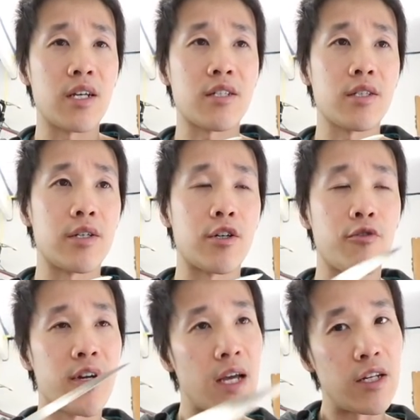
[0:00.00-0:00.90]
necessarily
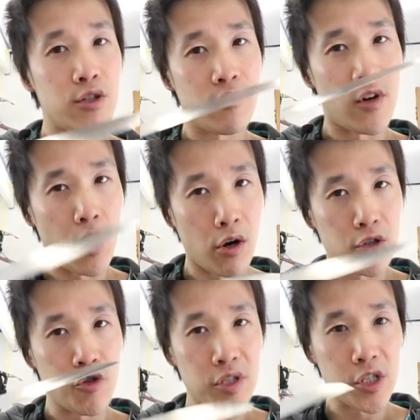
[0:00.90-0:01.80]
creating any sort of
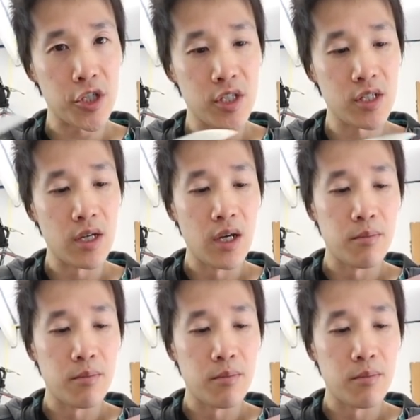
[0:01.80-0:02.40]
hard transitions,